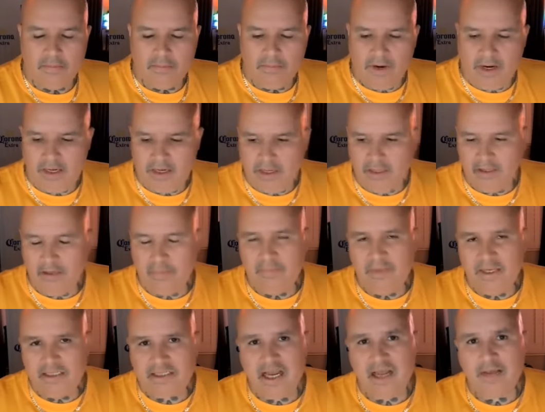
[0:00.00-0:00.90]
But in the
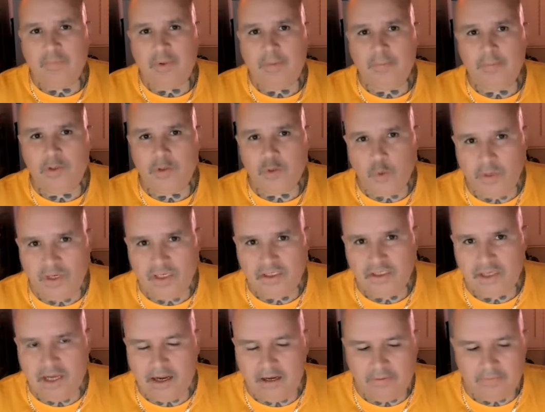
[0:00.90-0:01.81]
meantime, in between
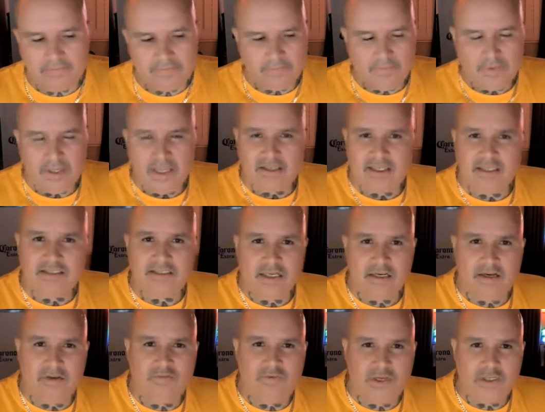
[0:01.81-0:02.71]
time, this
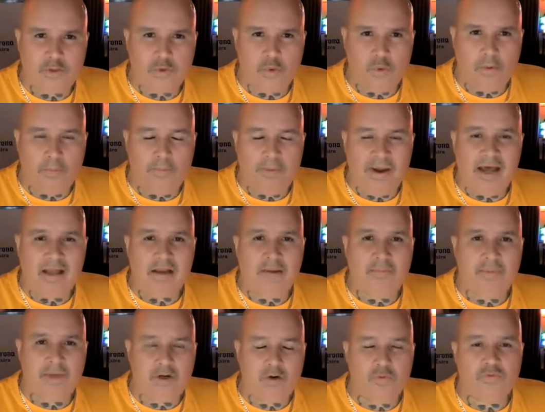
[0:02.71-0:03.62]
individual
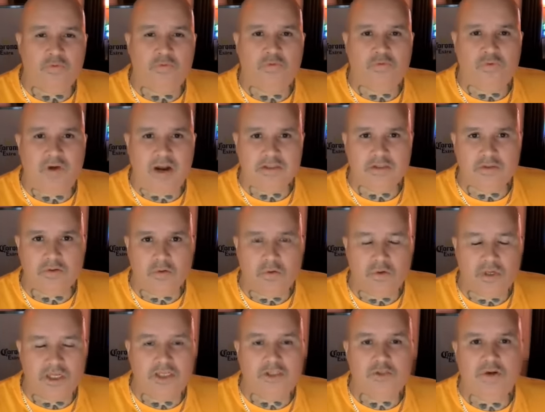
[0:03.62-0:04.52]
Palomino from
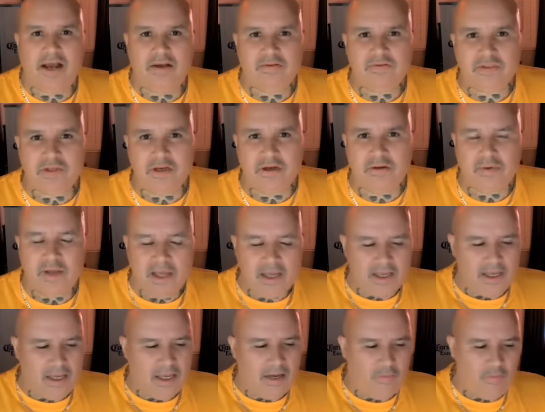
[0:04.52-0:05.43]
Fresno, he drives up,
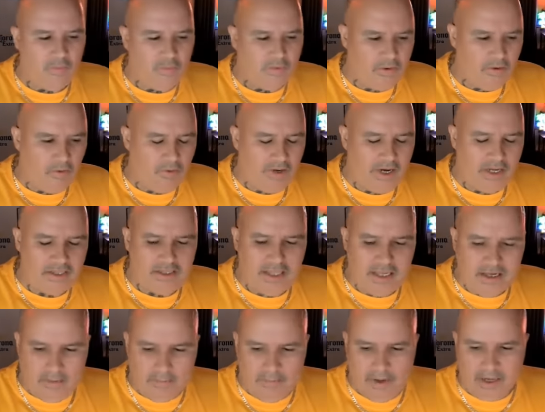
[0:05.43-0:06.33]
and you know when I
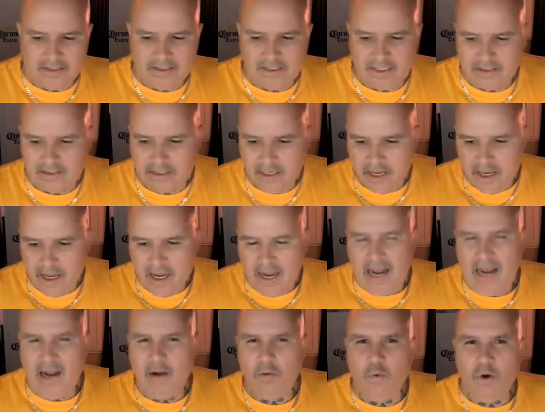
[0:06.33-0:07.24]
think about this,
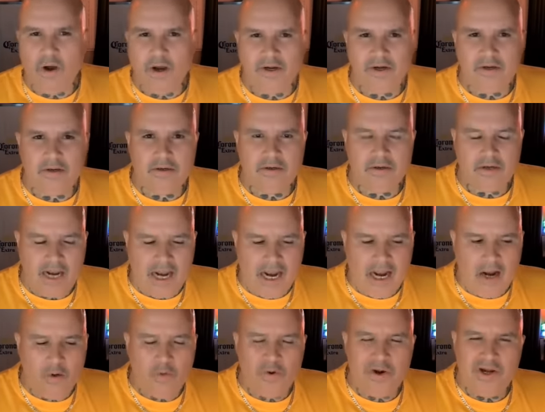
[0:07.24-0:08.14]
I wonder
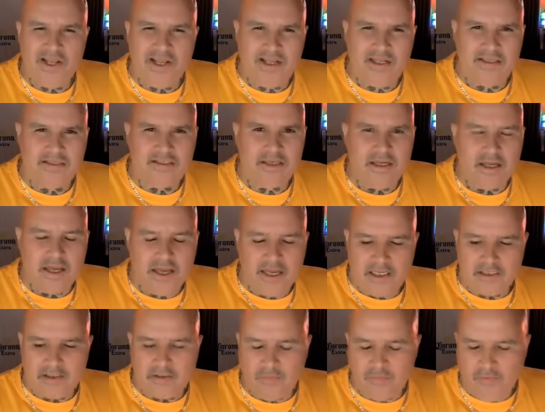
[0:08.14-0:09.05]
how it is
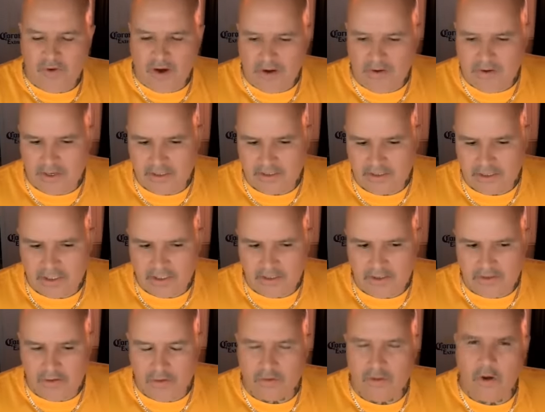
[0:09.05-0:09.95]
as far as
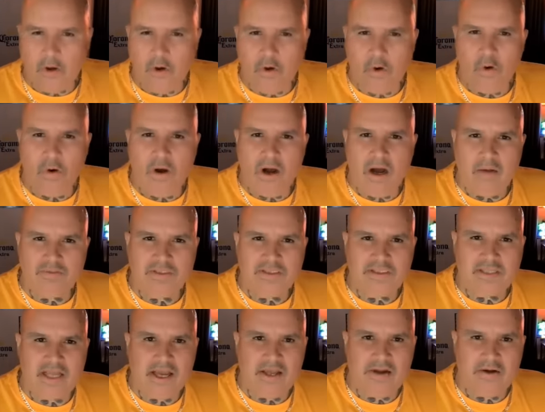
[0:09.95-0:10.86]
you know the whole
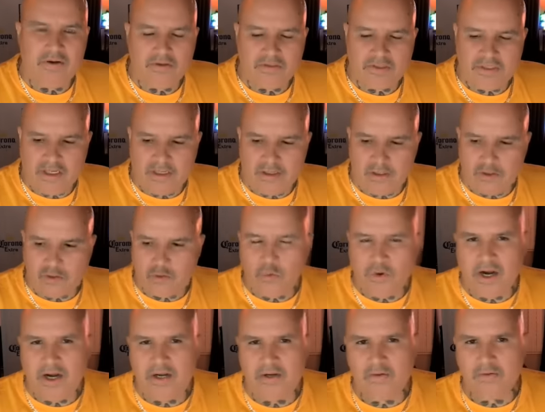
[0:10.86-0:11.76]
upstaters and the
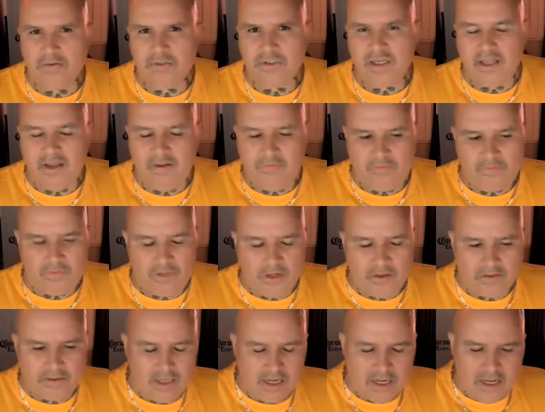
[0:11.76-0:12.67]
sureños if
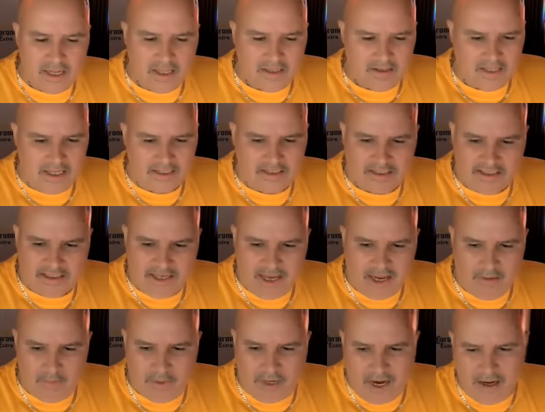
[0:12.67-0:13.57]
there's that
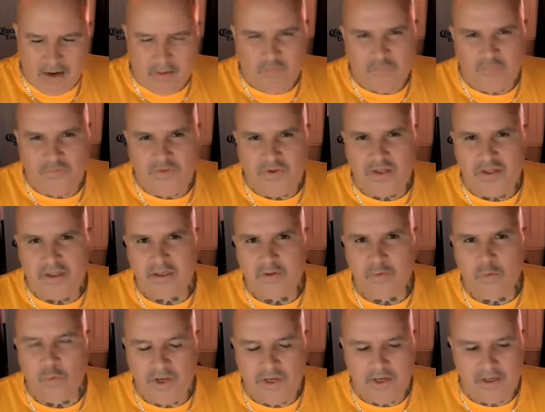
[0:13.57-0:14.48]
same kind of
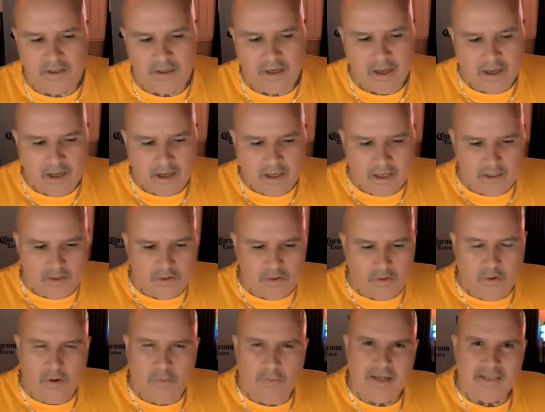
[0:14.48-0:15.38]
feeling when you
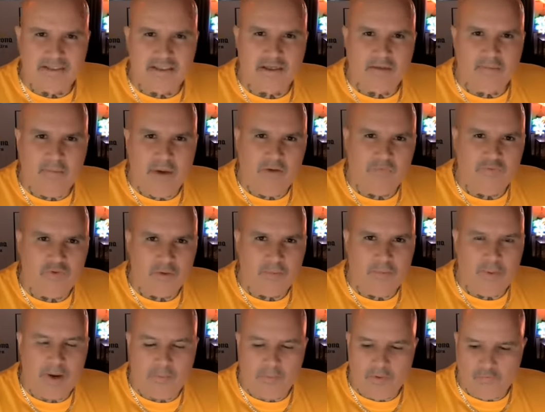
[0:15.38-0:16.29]
know, a Mexican mafia
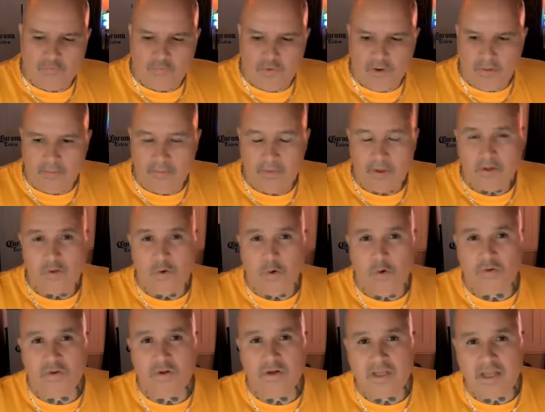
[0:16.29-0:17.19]
member from
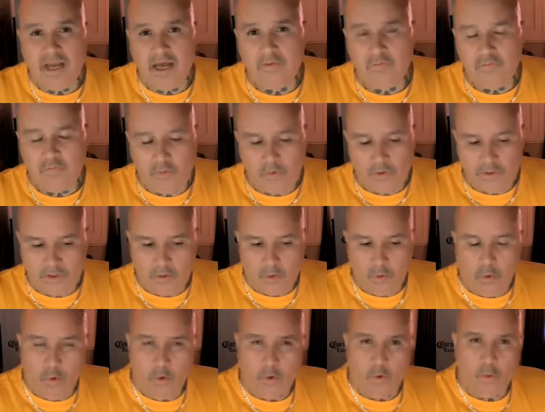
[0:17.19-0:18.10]
Northern California
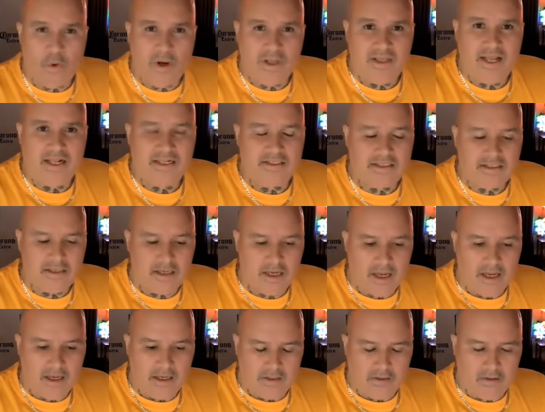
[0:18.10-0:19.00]
or one that's,
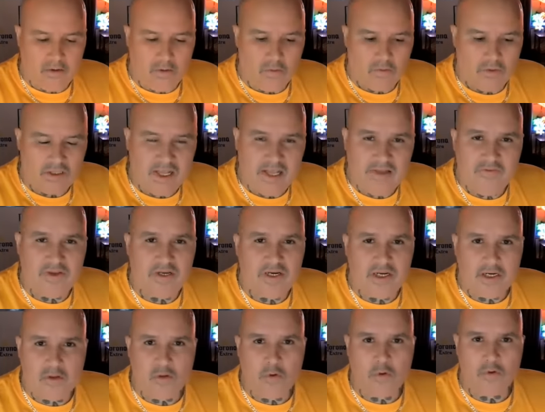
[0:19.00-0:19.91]
you know,
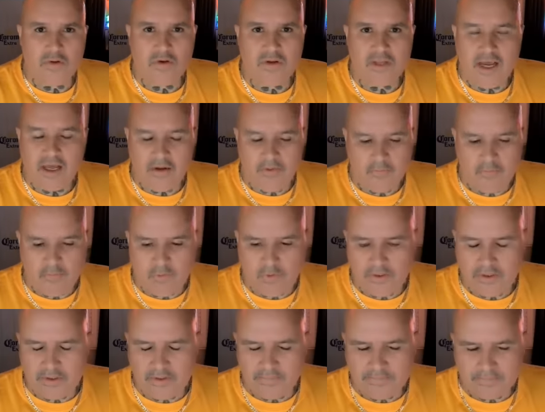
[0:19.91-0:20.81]
living in Northern
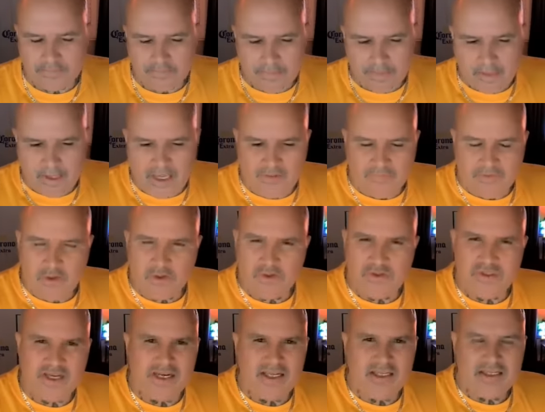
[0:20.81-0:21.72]
California, if
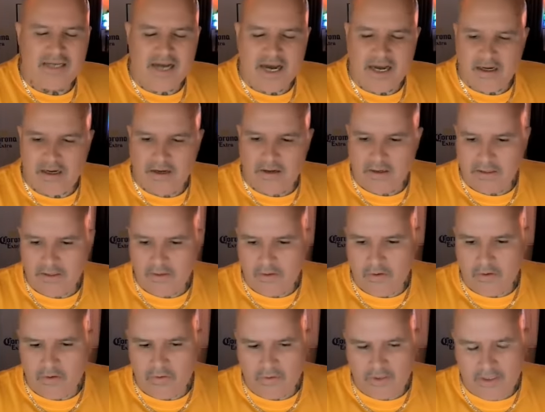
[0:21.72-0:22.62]
there's any kind of,
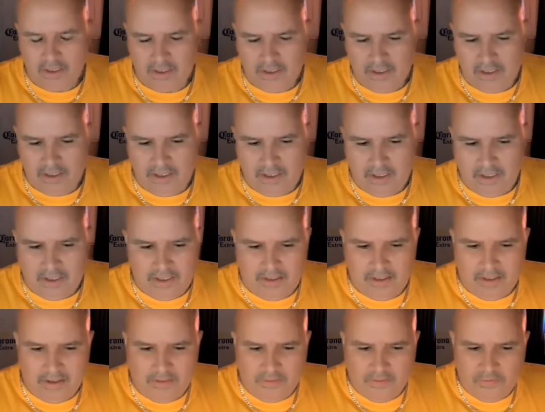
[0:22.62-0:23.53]
you know,
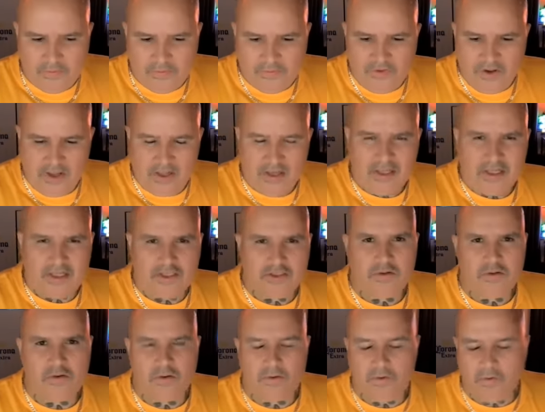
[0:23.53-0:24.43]
any
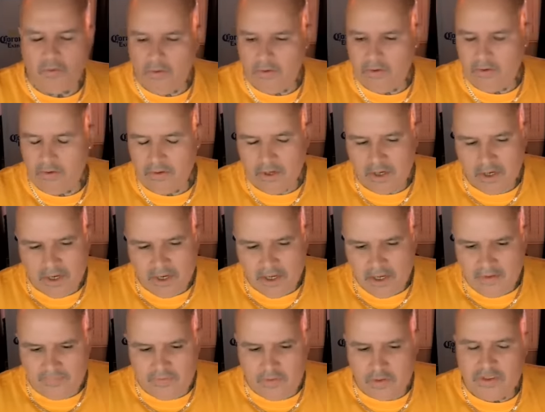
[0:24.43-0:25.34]
feelings or or
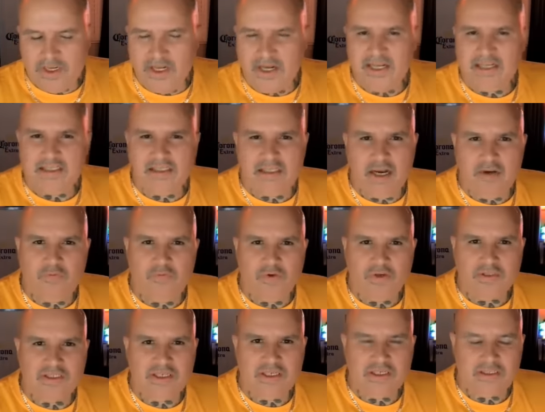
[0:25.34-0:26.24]
if there's any
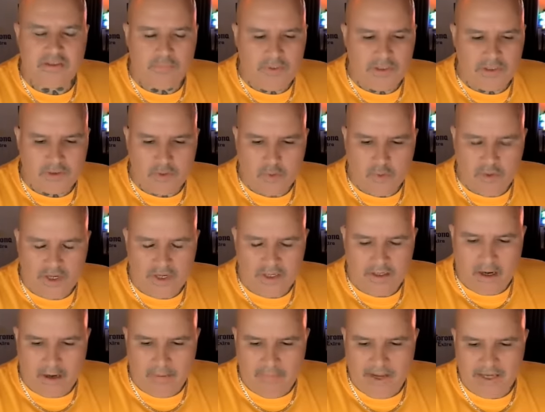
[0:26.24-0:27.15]
differences
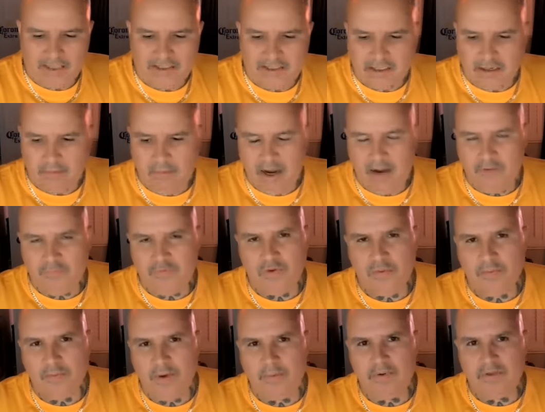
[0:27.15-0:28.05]
between a Mexican
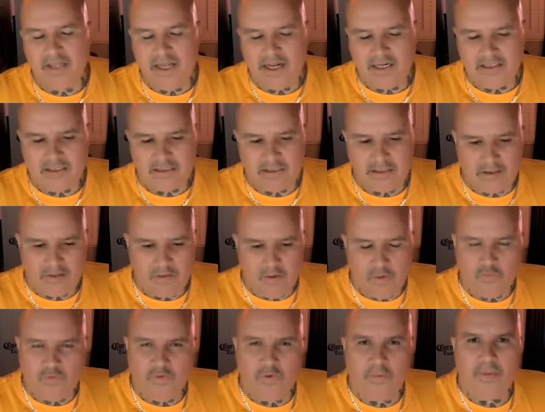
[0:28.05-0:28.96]
mafia member that's, you
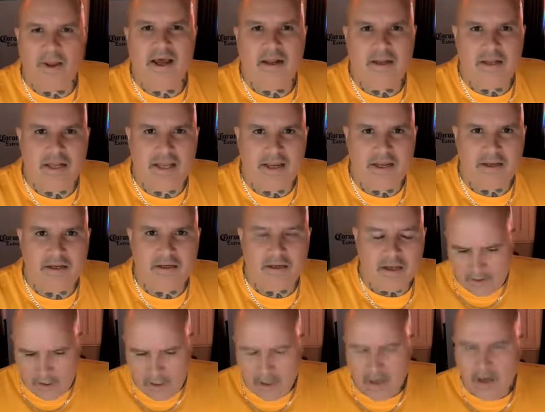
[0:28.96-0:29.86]
know, from LA
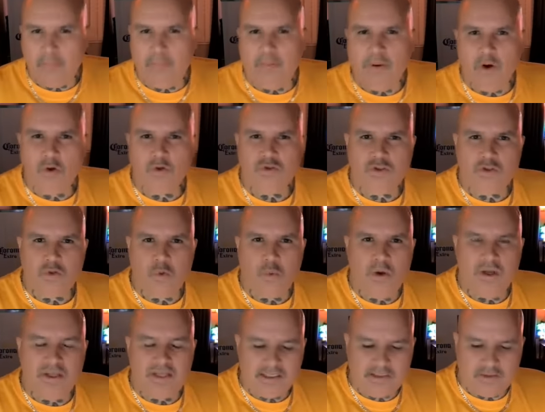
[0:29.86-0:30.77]
opposed to
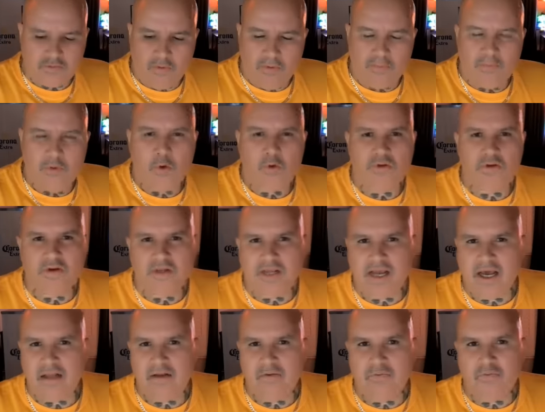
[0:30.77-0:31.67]
one that's from Northern
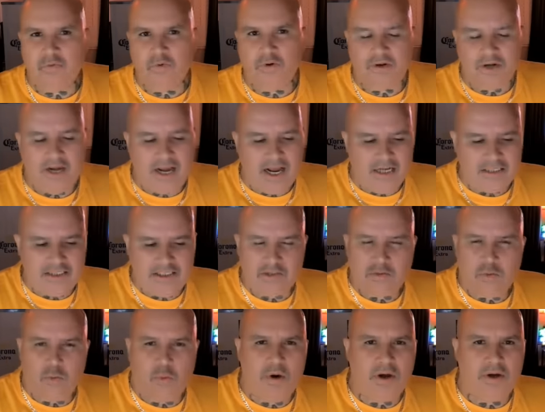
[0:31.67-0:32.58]
California. I
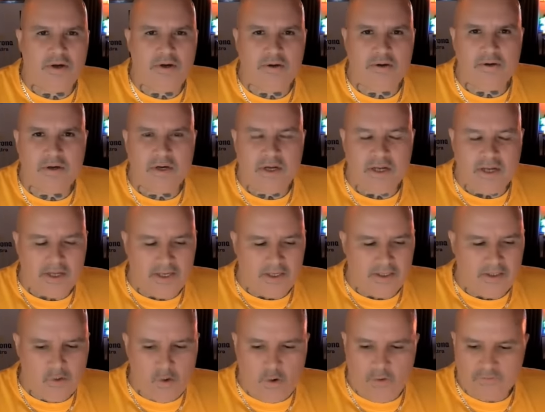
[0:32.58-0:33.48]
just wonder,
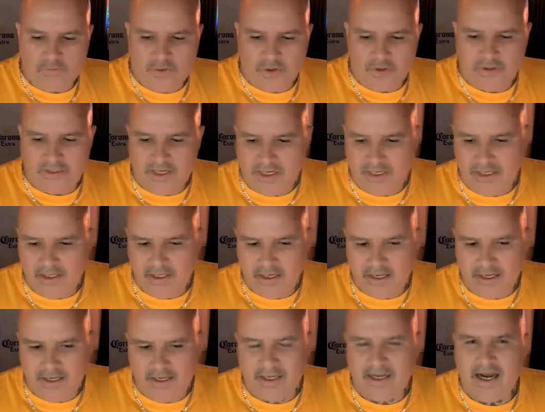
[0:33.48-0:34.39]
you know, if there's any
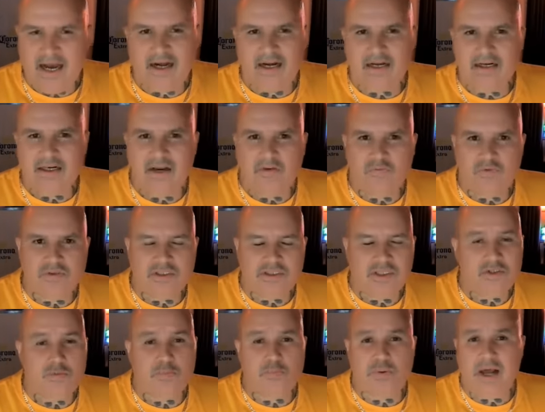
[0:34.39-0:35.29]
any kind of differences.